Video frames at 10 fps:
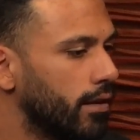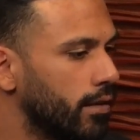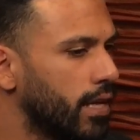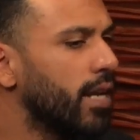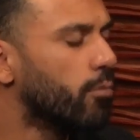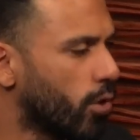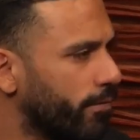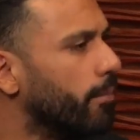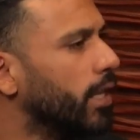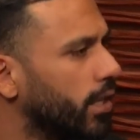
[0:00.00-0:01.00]
getting more
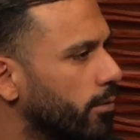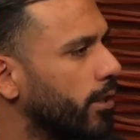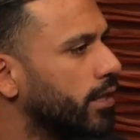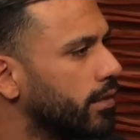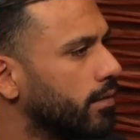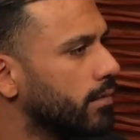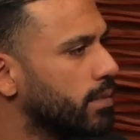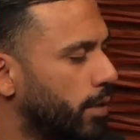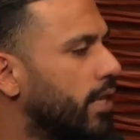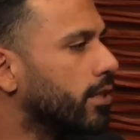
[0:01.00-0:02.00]
familiar with
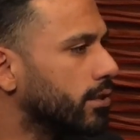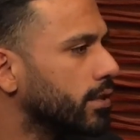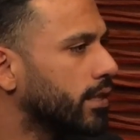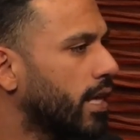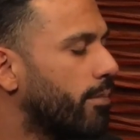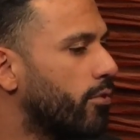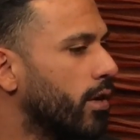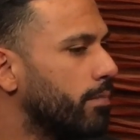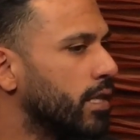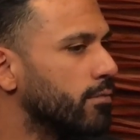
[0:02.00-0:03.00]
speakers at that
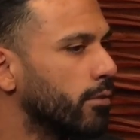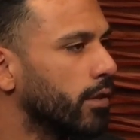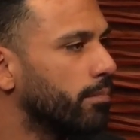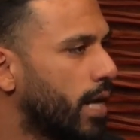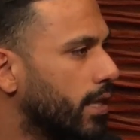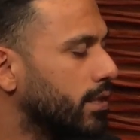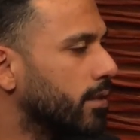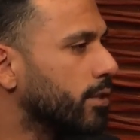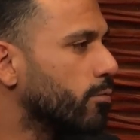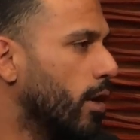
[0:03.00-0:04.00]
point because we were unboxing
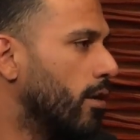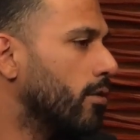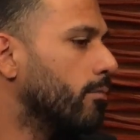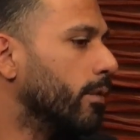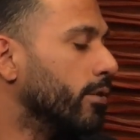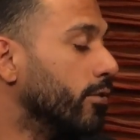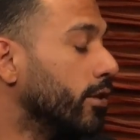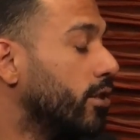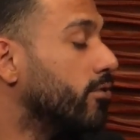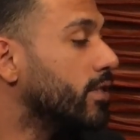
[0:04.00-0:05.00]
them as well. We were doing
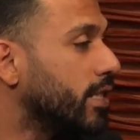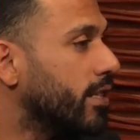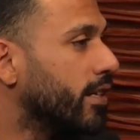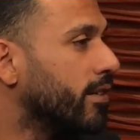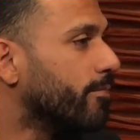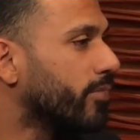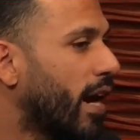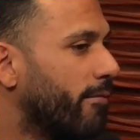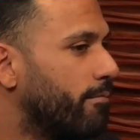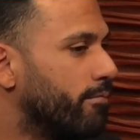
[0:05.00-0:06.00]
QC there.
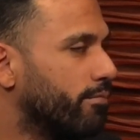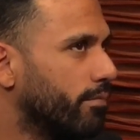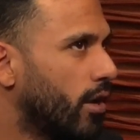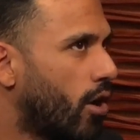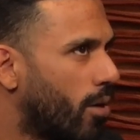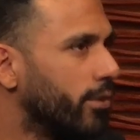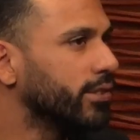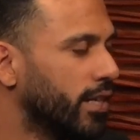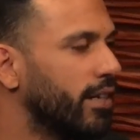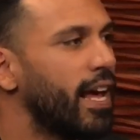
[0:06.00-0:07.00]
I've almost
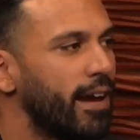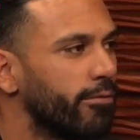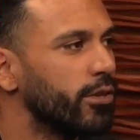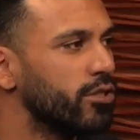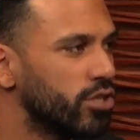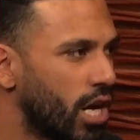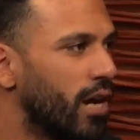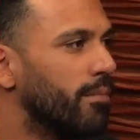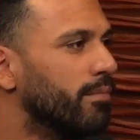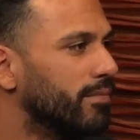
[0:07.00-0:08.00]
done every
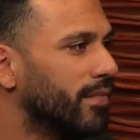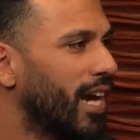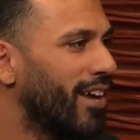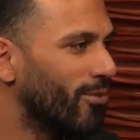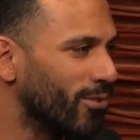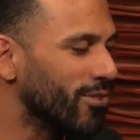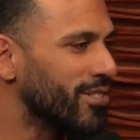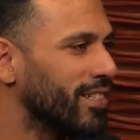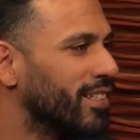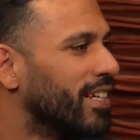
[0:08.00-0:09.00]
job at
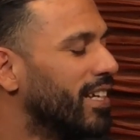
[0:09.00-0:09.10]
Origin,